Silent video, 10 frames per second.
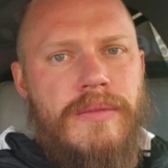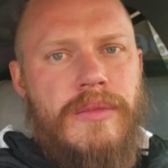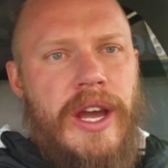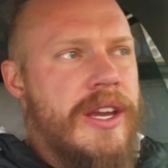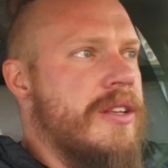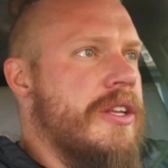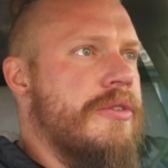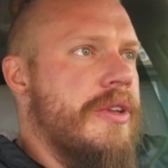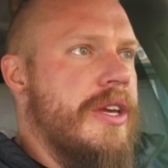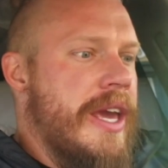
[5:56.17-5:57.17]
I can
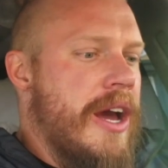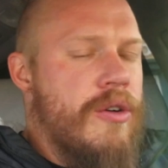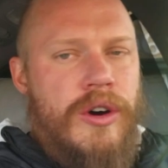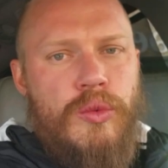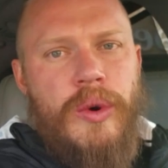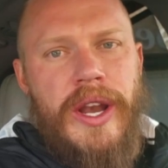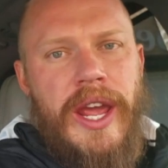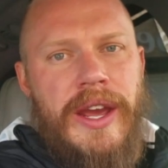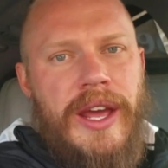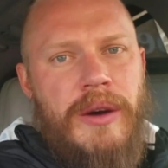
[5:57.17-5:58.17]
literally count on one
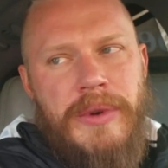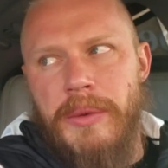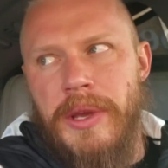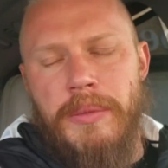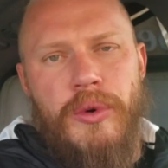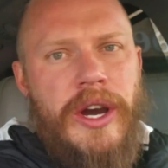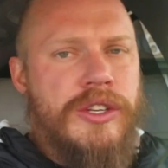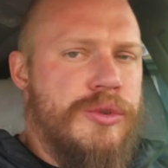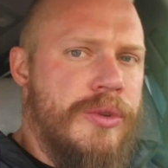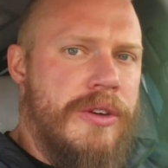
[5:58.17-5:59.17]
hand how many people I
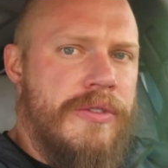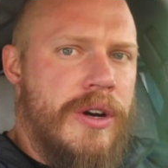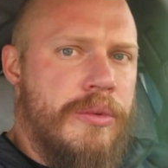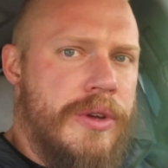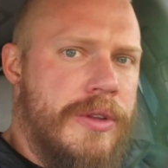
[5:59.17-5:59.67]
truly fuck with.